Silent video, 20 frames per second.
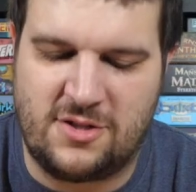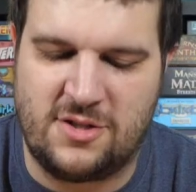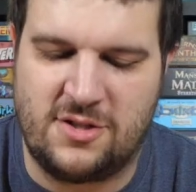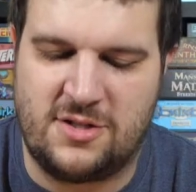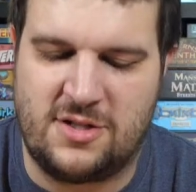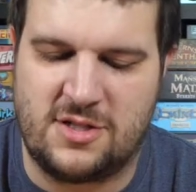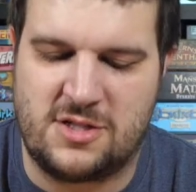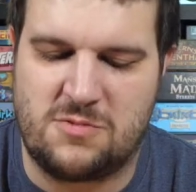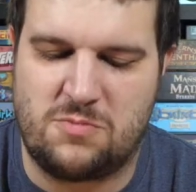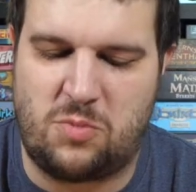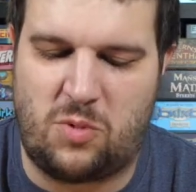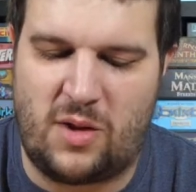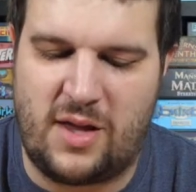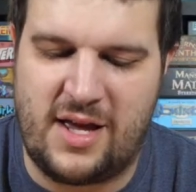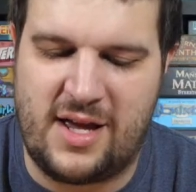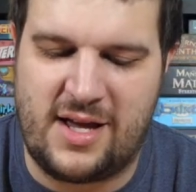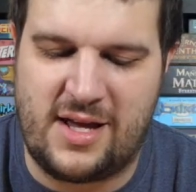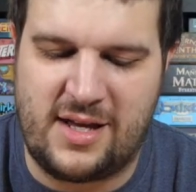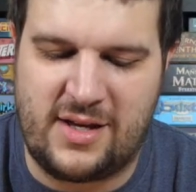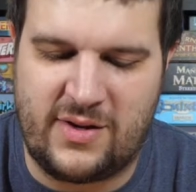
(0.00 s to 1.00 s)
to
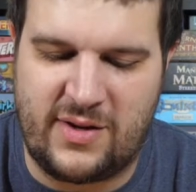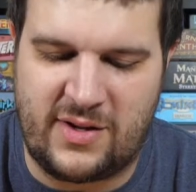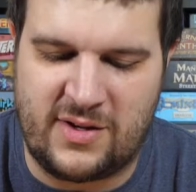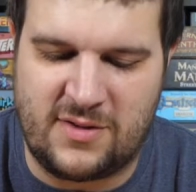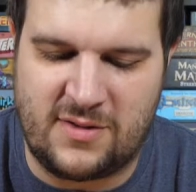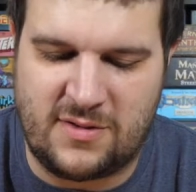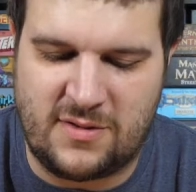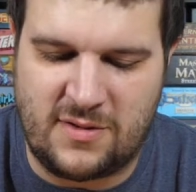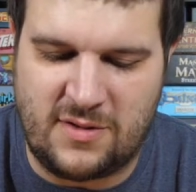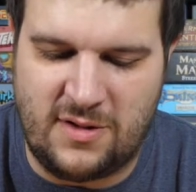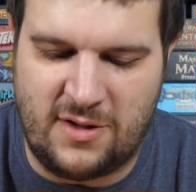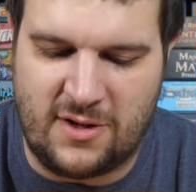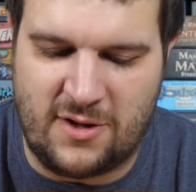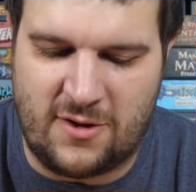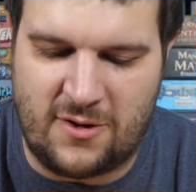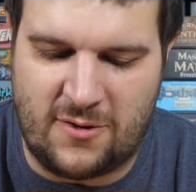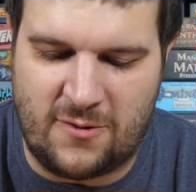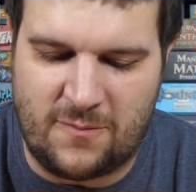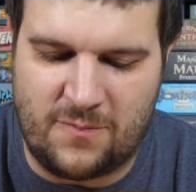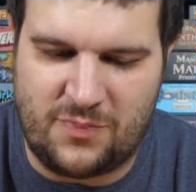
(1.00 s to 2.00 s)
display and,
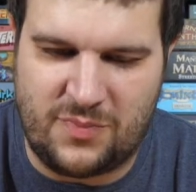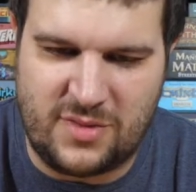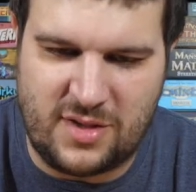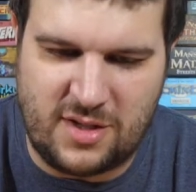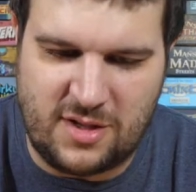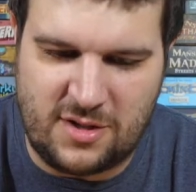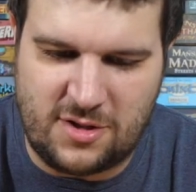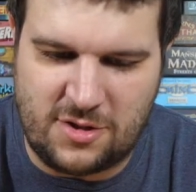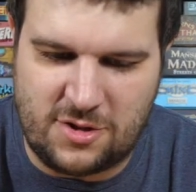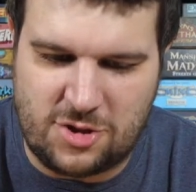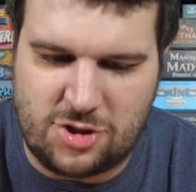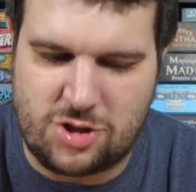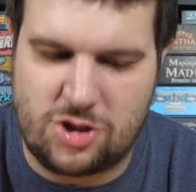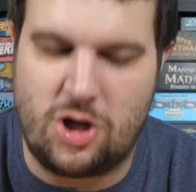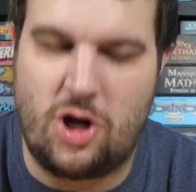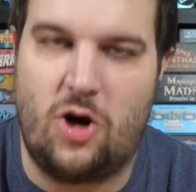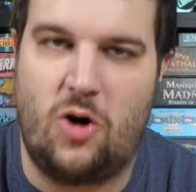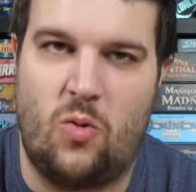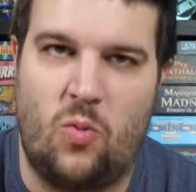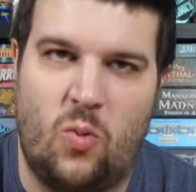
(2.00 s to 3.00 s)

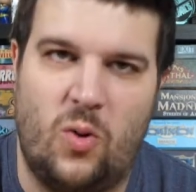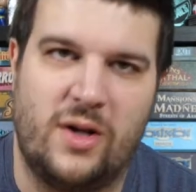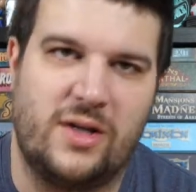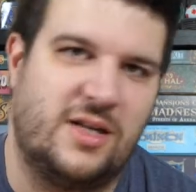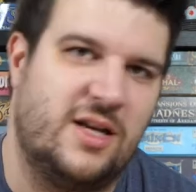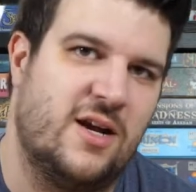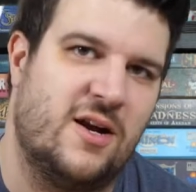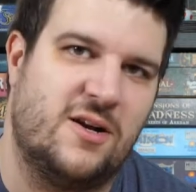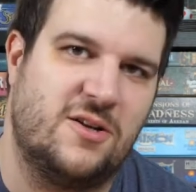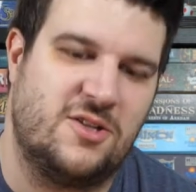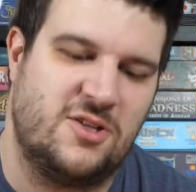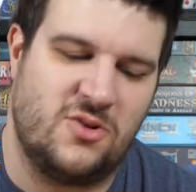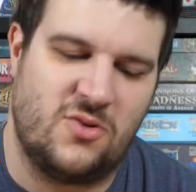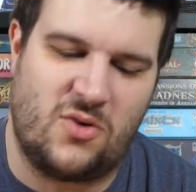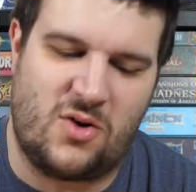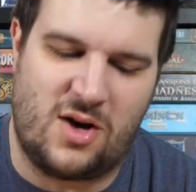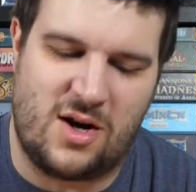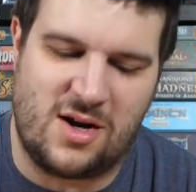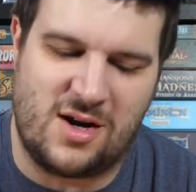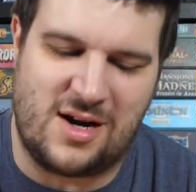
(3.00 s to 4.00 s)
show what character you
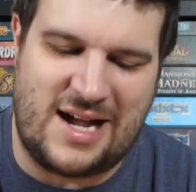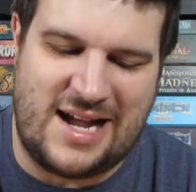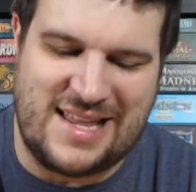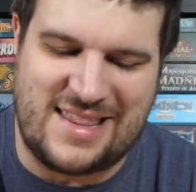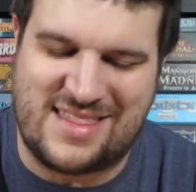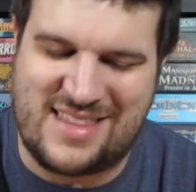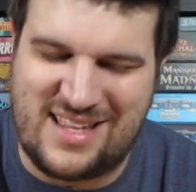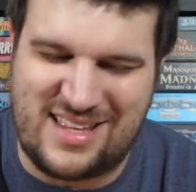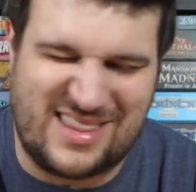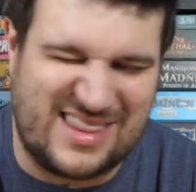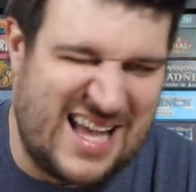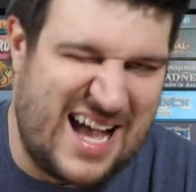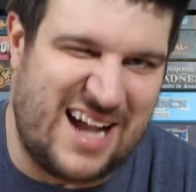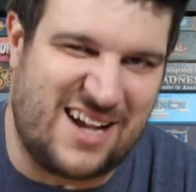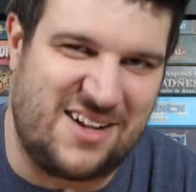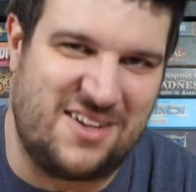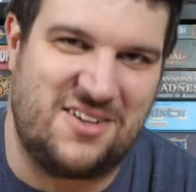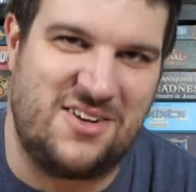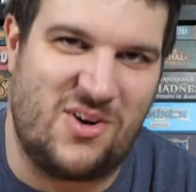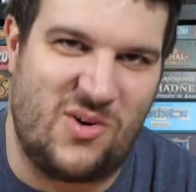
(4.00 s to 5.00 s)
are, I think that
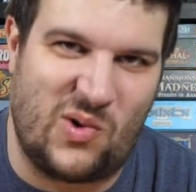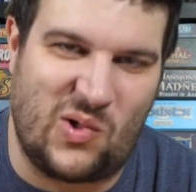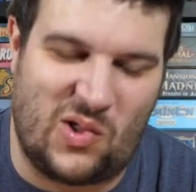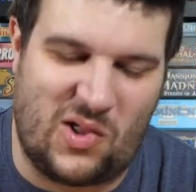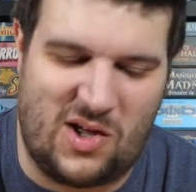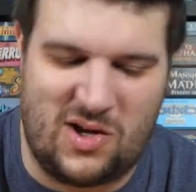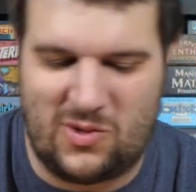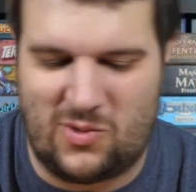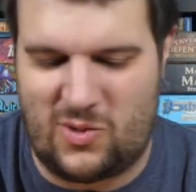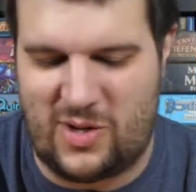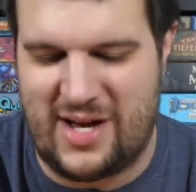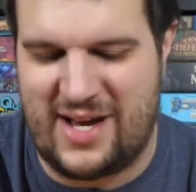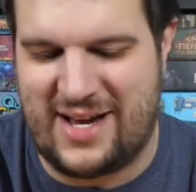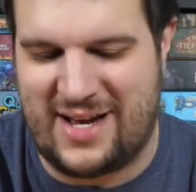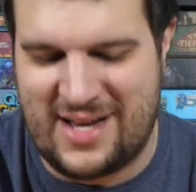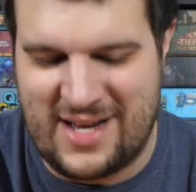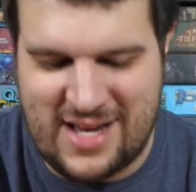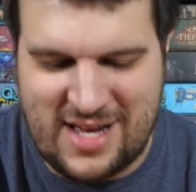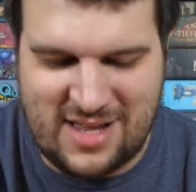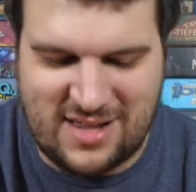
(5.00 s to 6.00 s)
could go a long way.
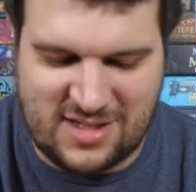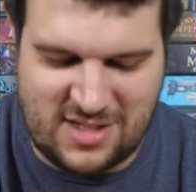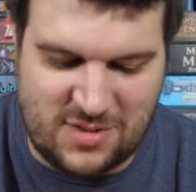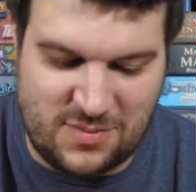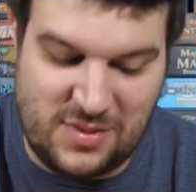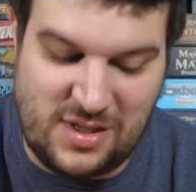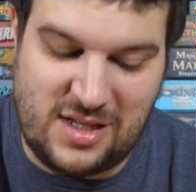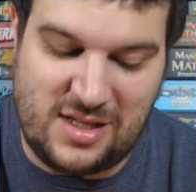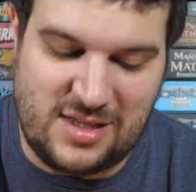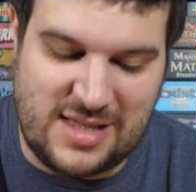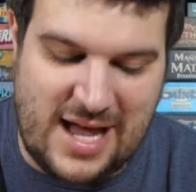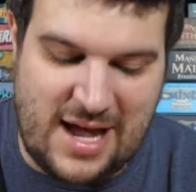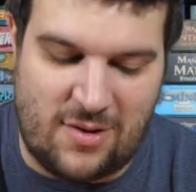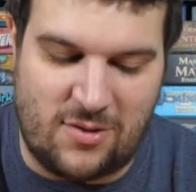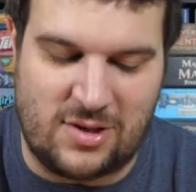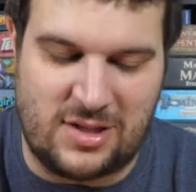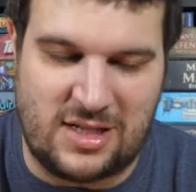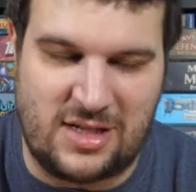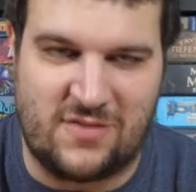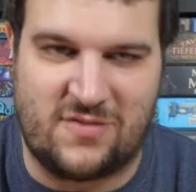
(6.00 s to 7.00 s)
To me, that
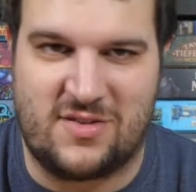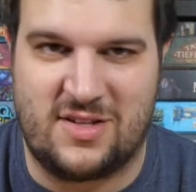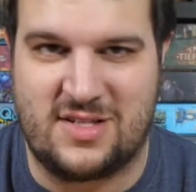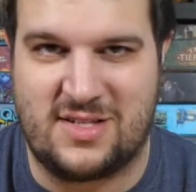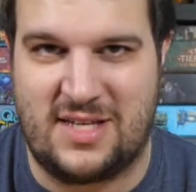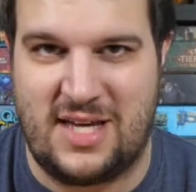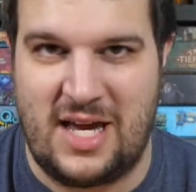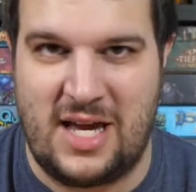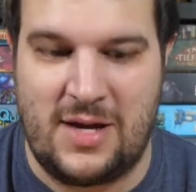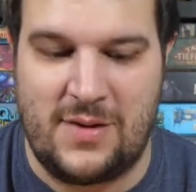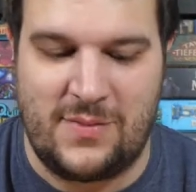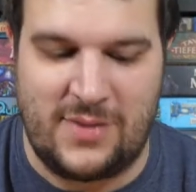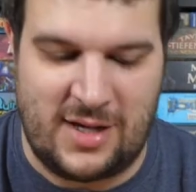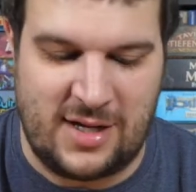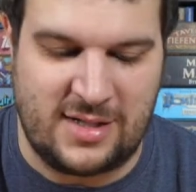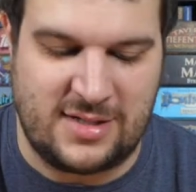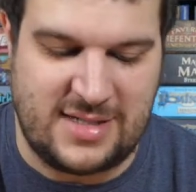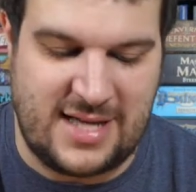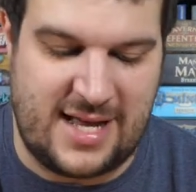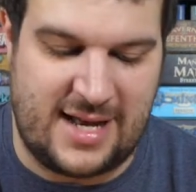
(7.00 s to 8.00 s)
would give this game
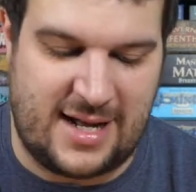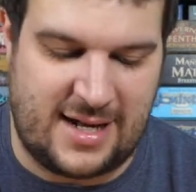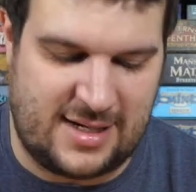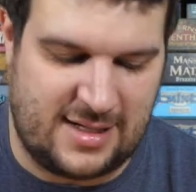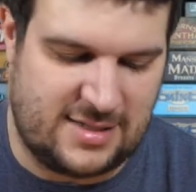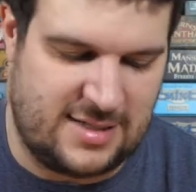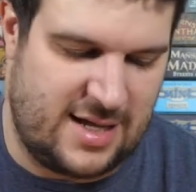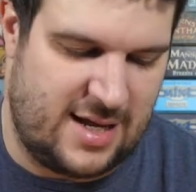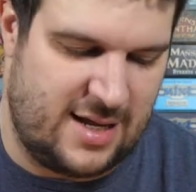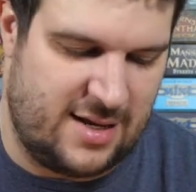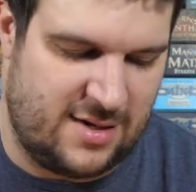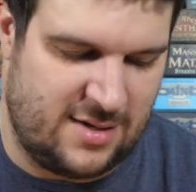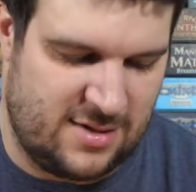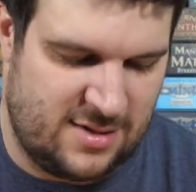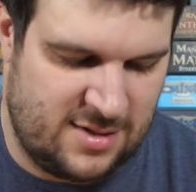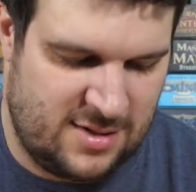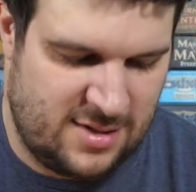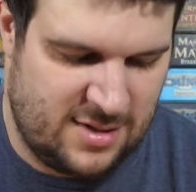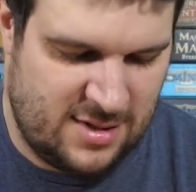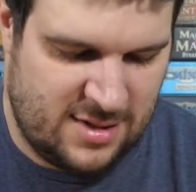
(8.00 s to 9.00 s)
a 10 out of 10.
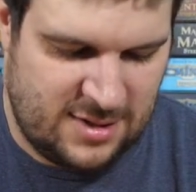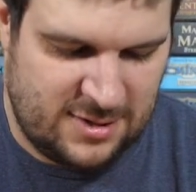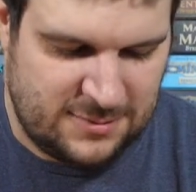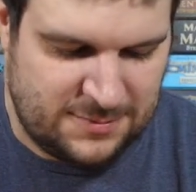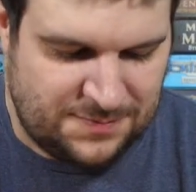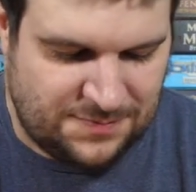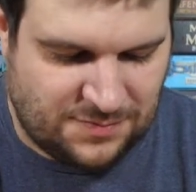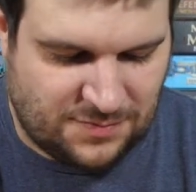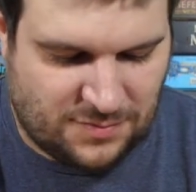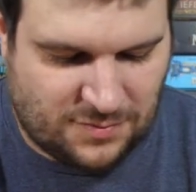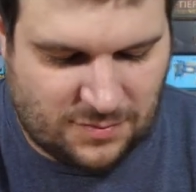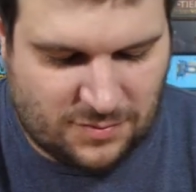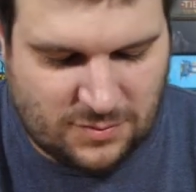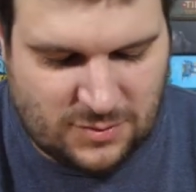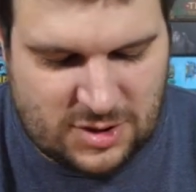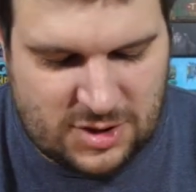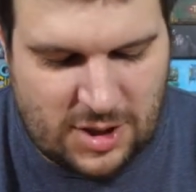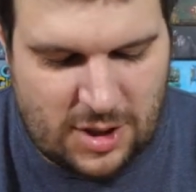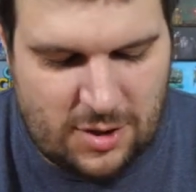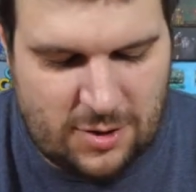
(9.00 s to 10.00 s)

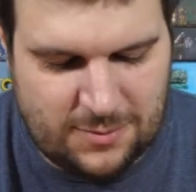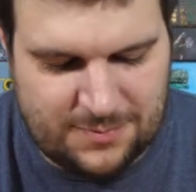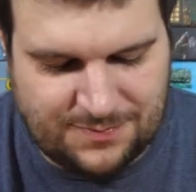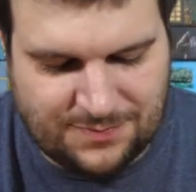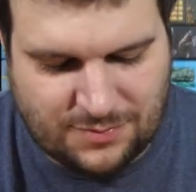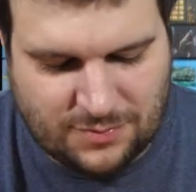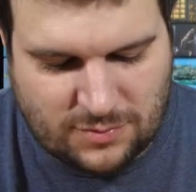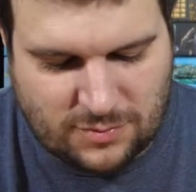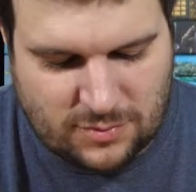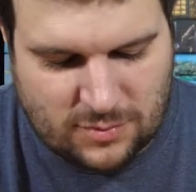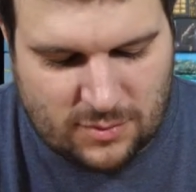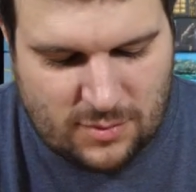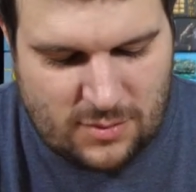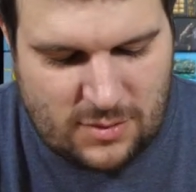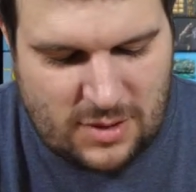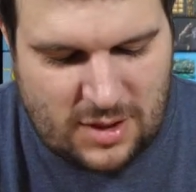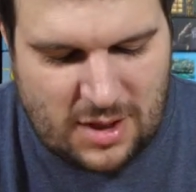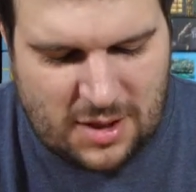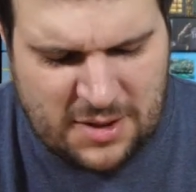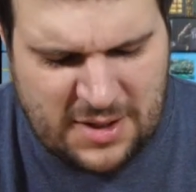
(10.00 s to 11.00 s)
So,
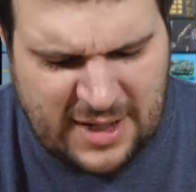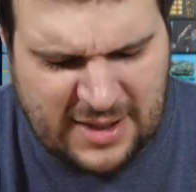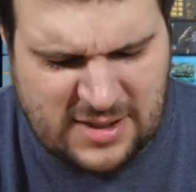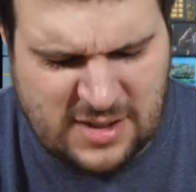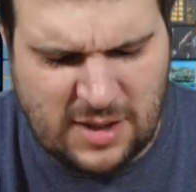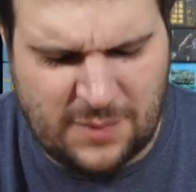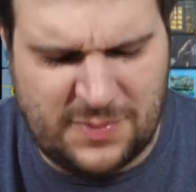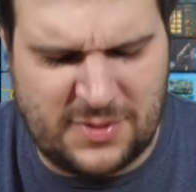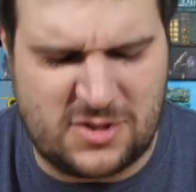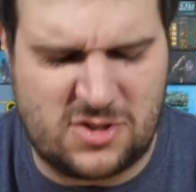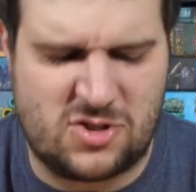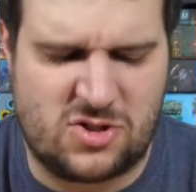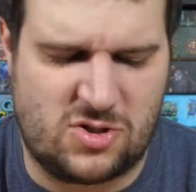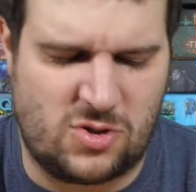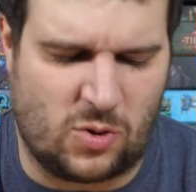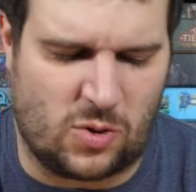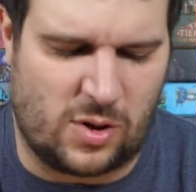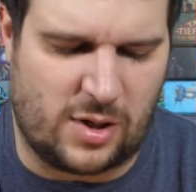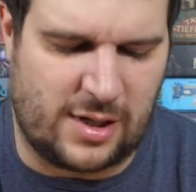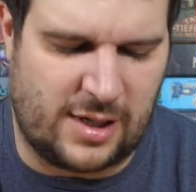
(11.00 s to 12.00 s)
next up is
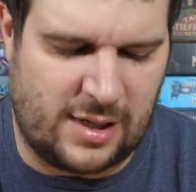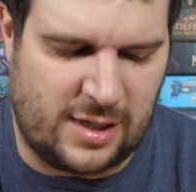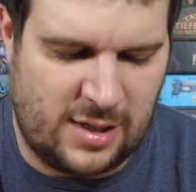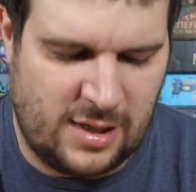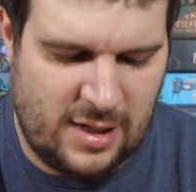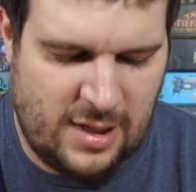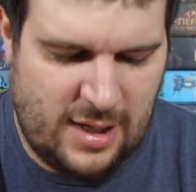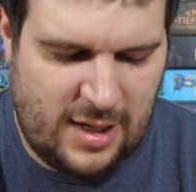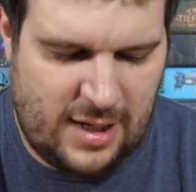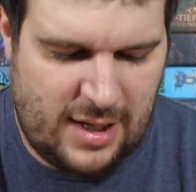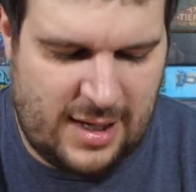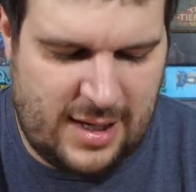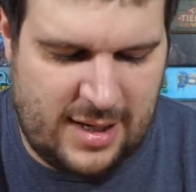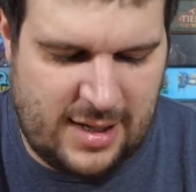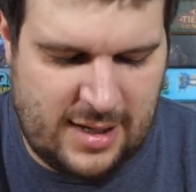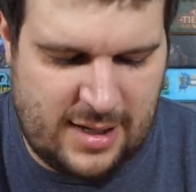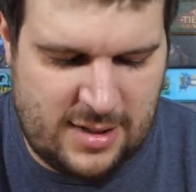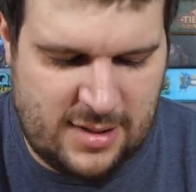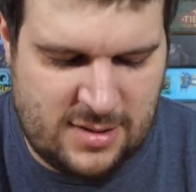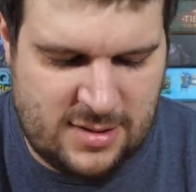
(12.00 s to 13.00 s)
story.
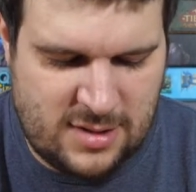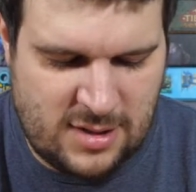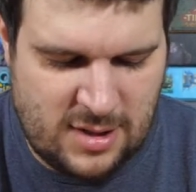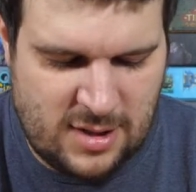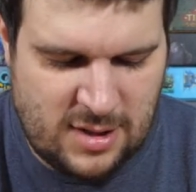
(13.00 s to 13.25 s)
And